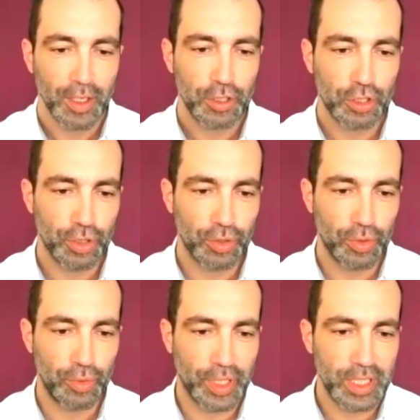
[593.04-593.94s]

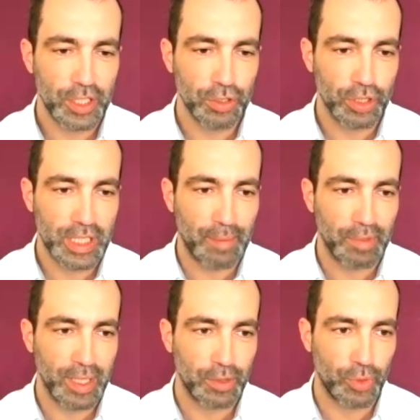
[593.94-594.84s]
So this is not
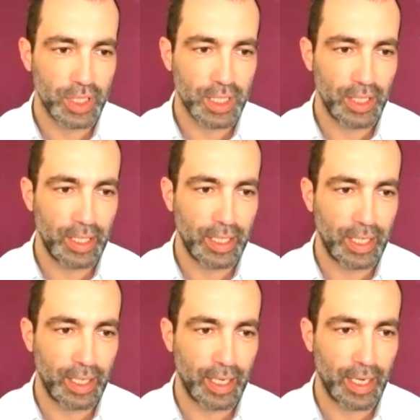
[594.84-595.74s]
something that we
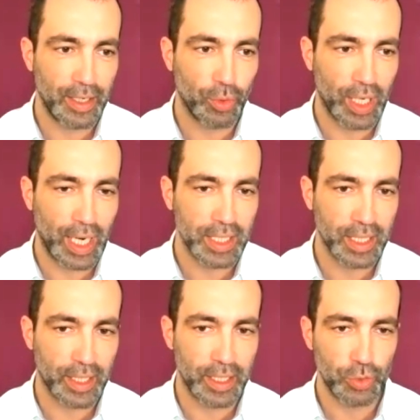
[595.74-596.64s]
see anywhere else
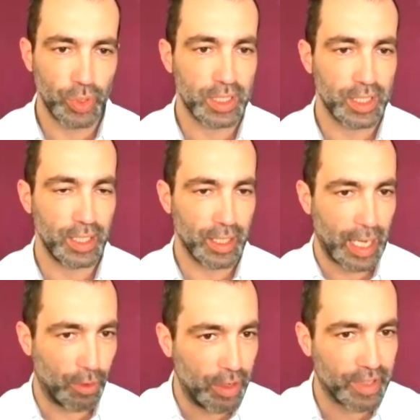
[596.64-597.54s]
in Greece. We see it,
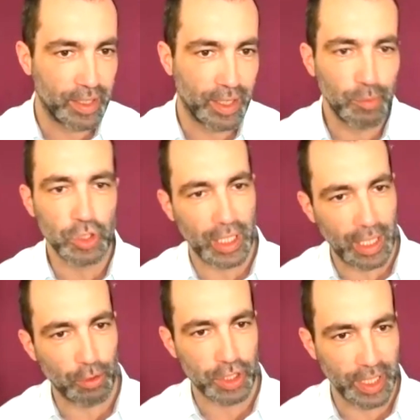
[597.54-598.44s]
however, in Lemnos,
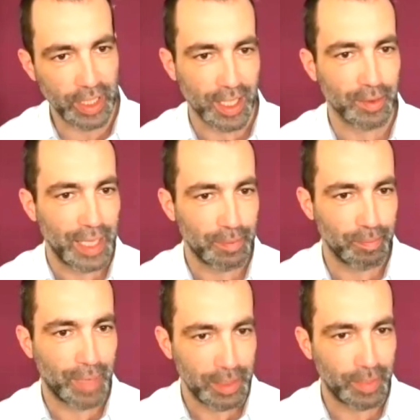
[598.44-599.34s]
and I was thinking
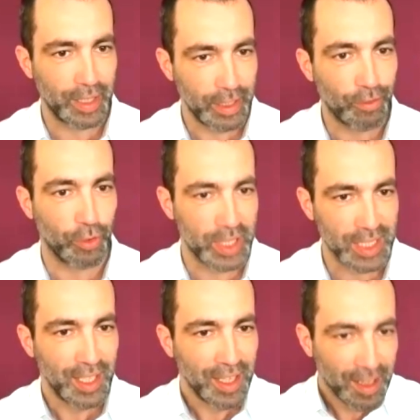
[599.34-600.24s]
that might be an
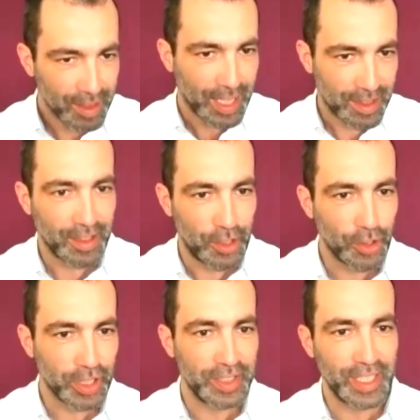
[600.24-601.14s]
influence that
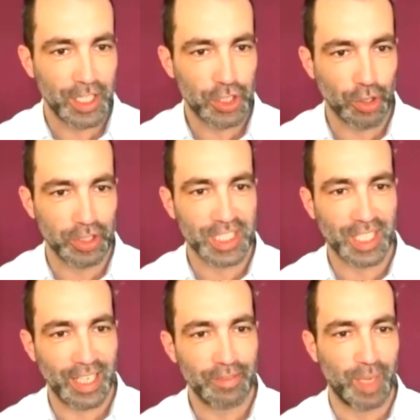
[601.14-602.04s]
your Indian
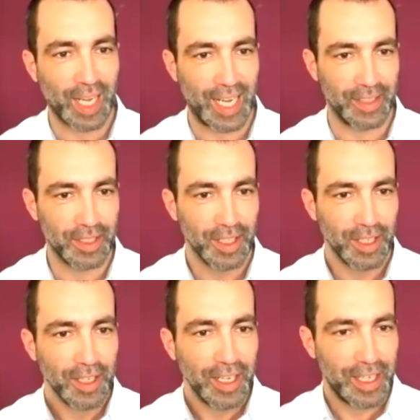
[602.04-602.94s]
soldiers left behind.
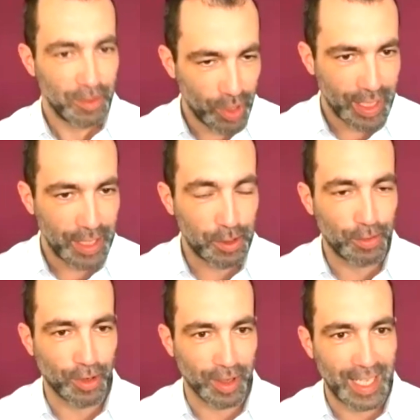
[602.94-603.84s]
And we thank
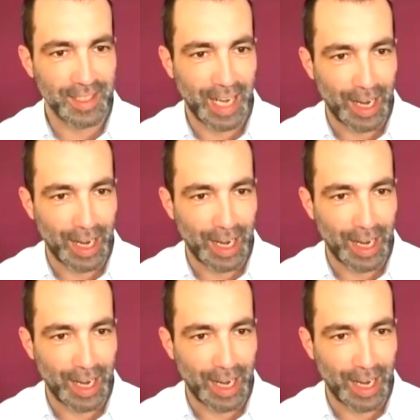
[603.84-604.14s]
you for that,